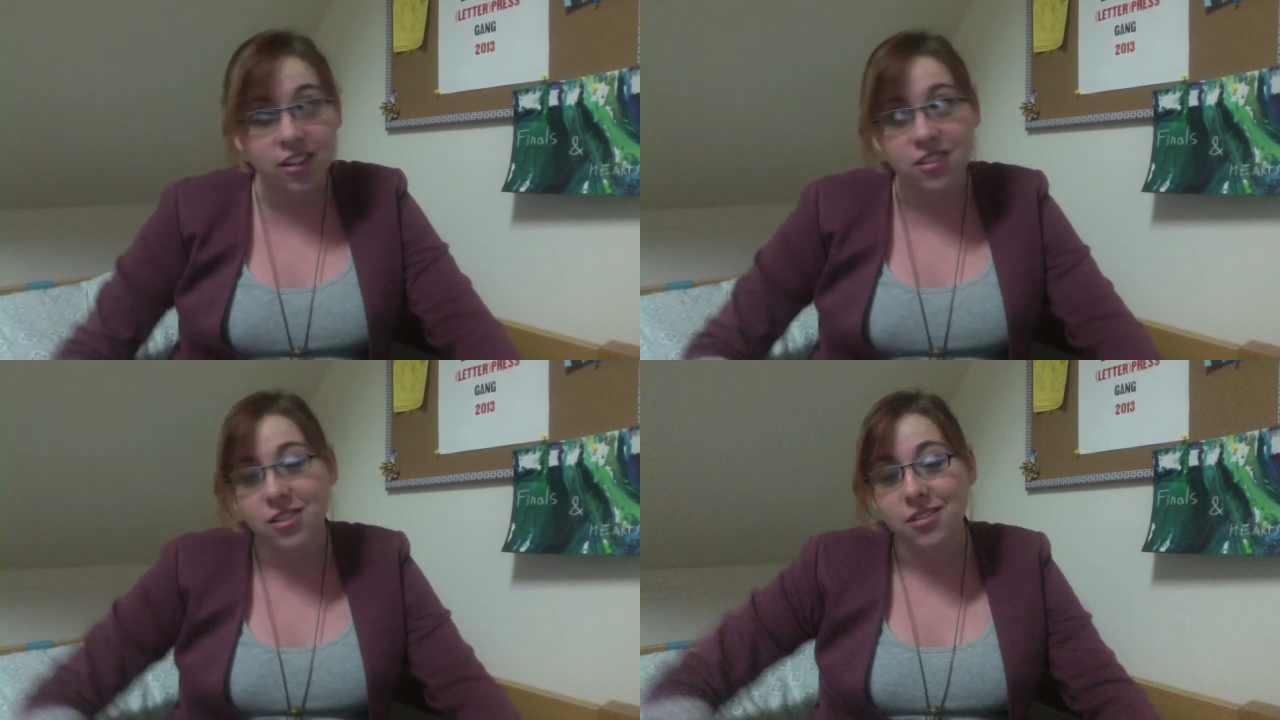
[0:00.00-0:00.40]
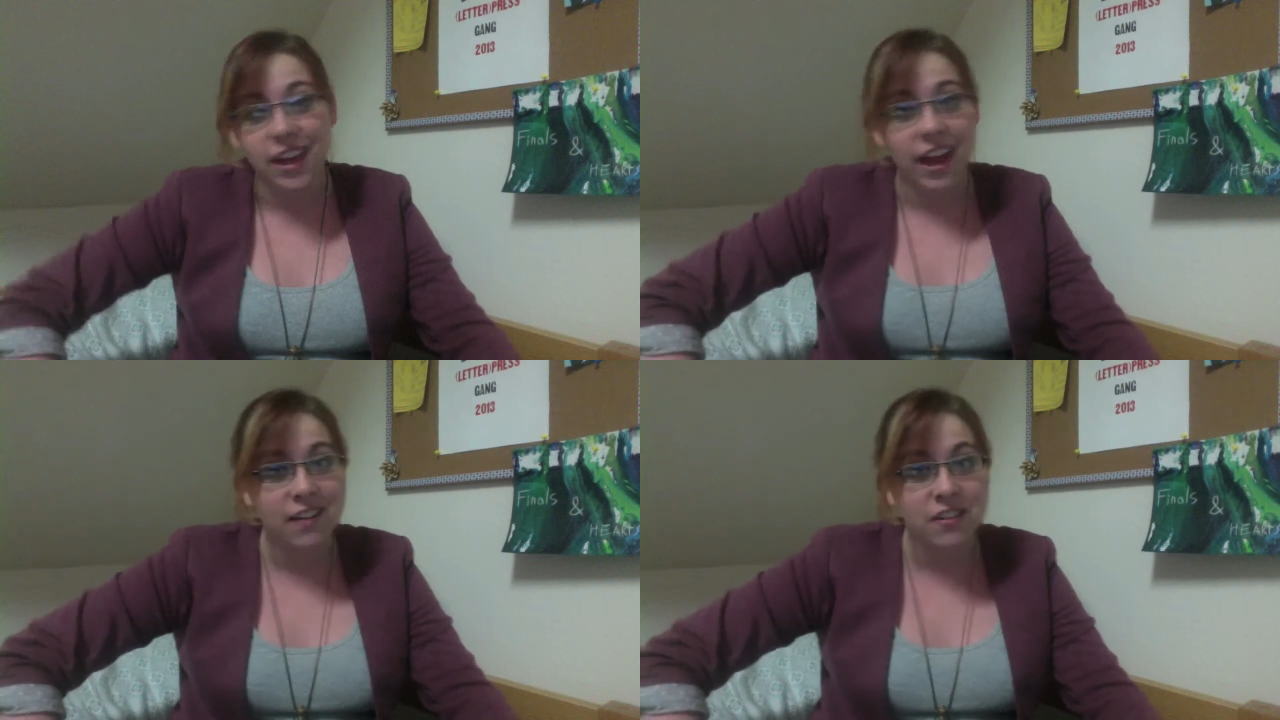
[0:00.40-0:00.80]
So
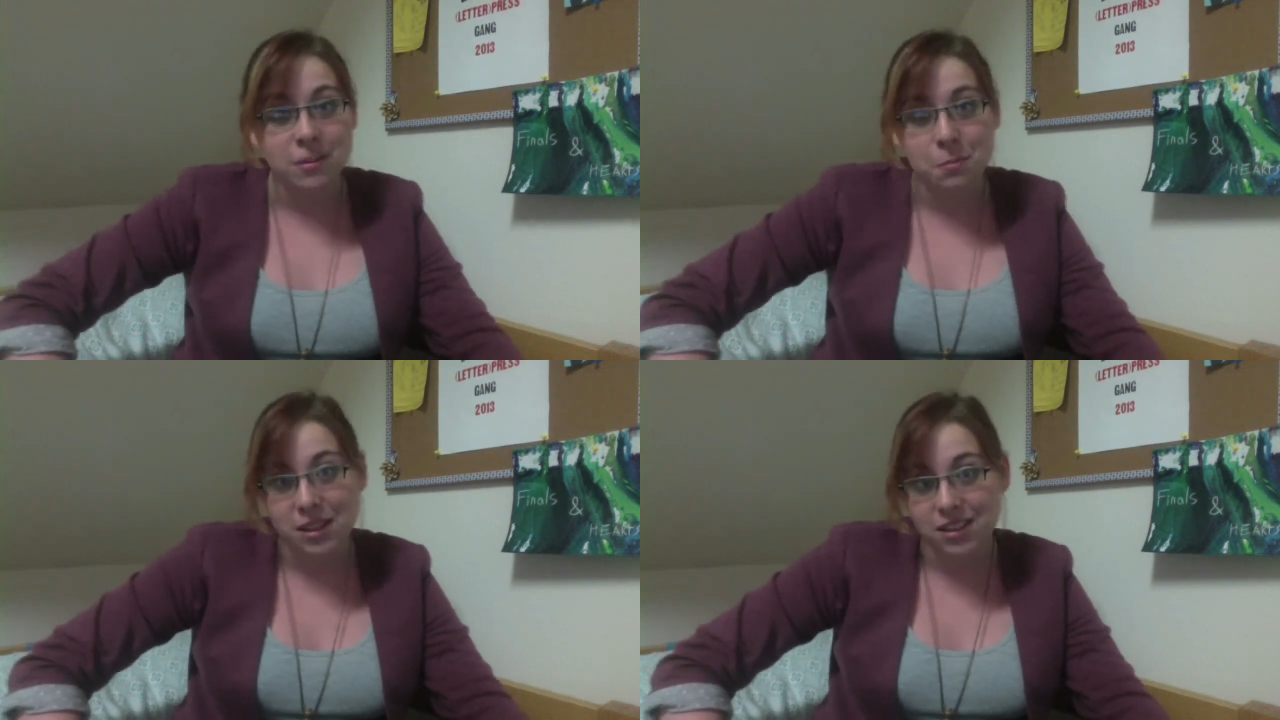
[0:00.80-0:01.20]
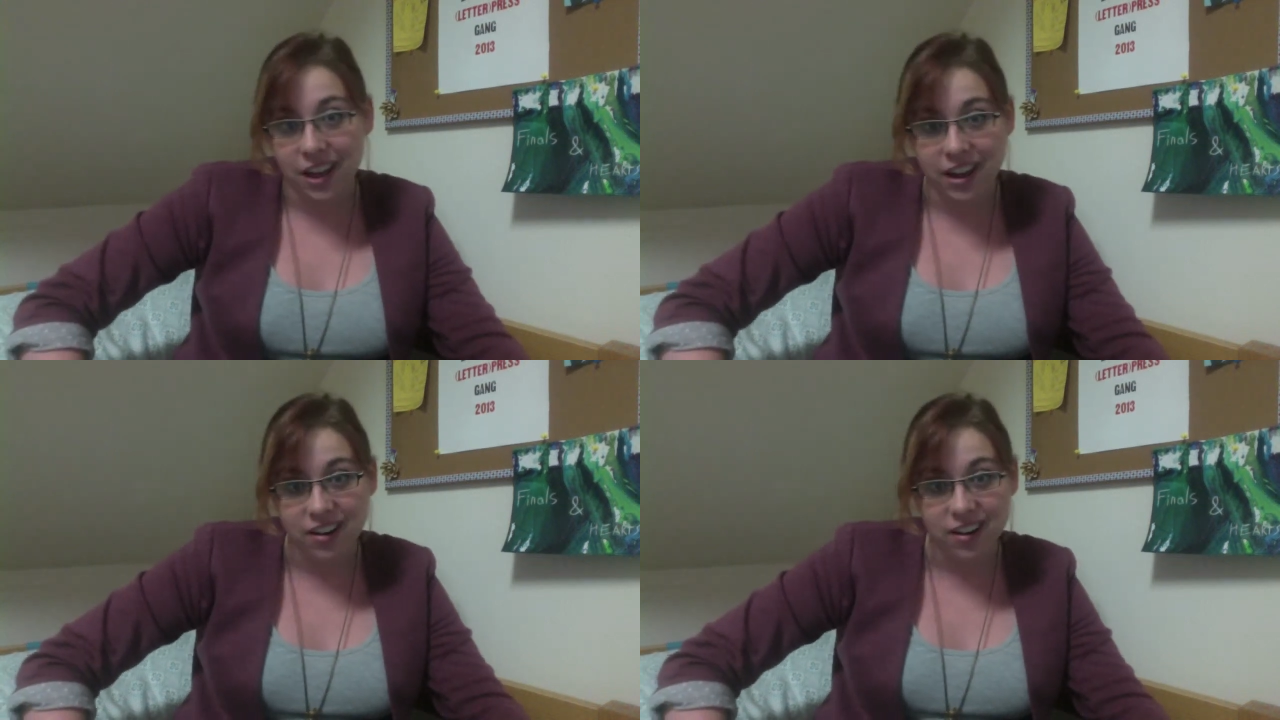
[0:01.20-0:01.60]
they have us beat
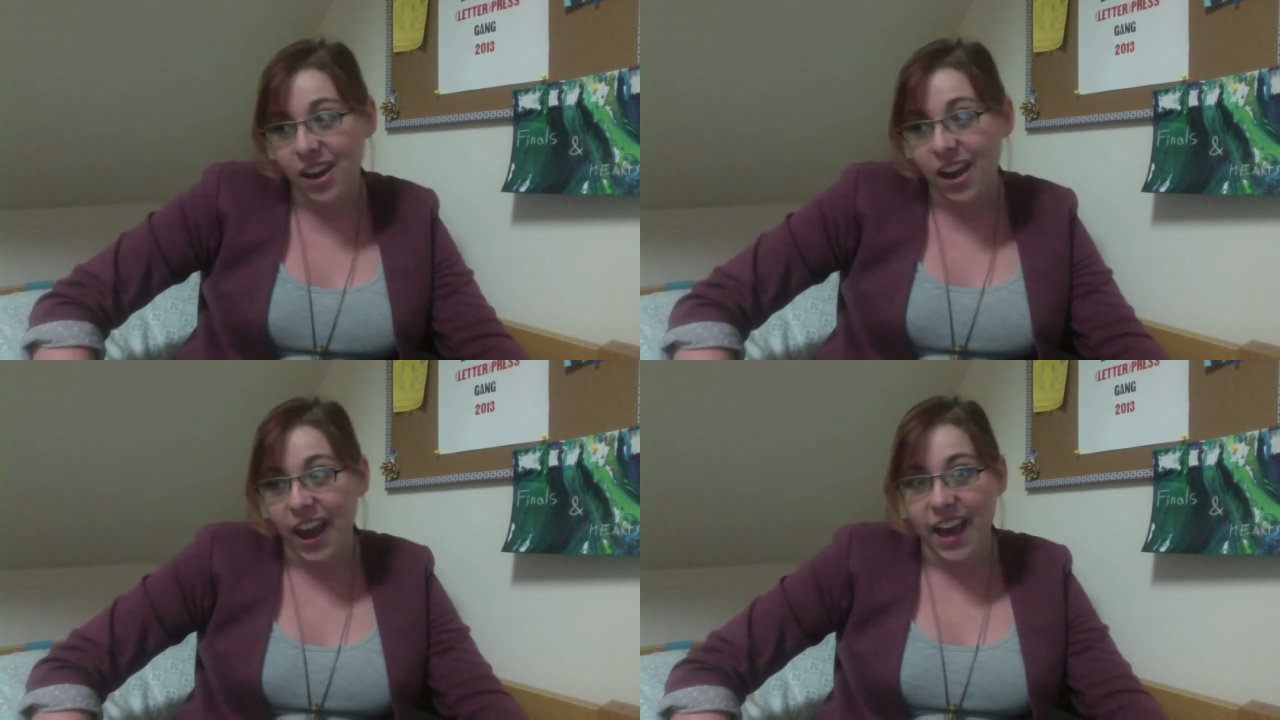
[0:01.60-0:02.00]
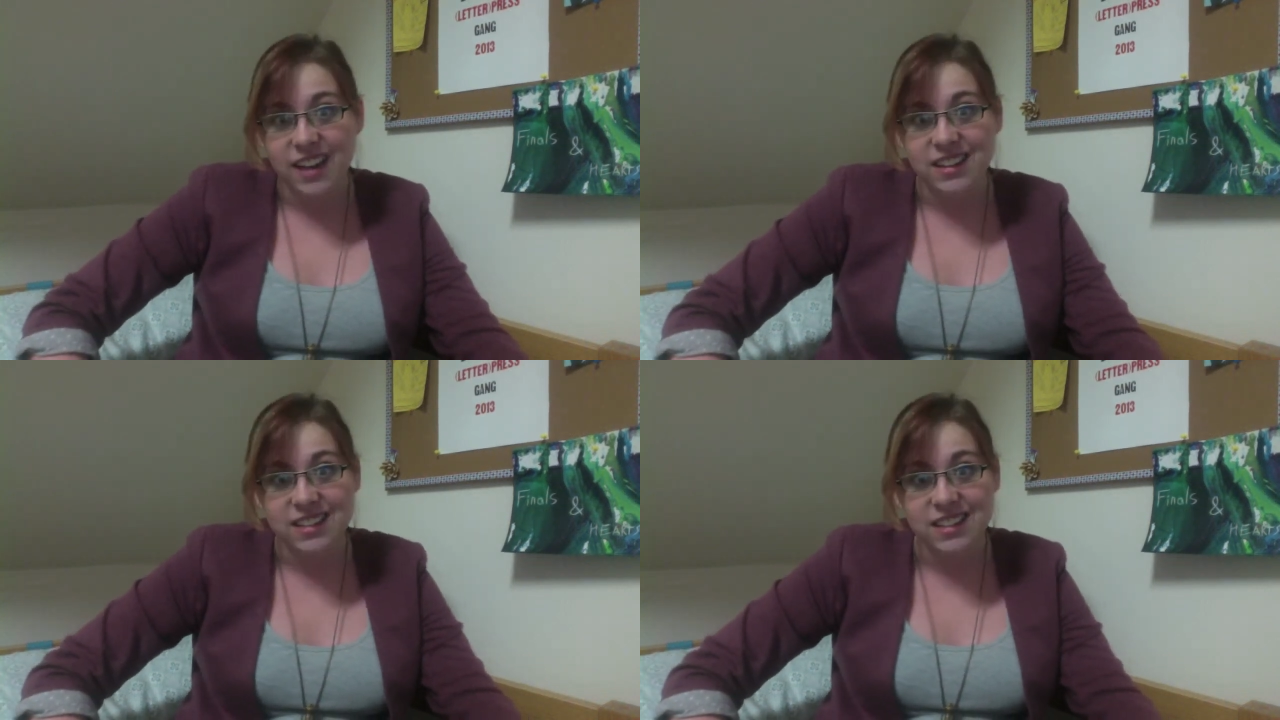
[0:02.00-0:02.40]
there. And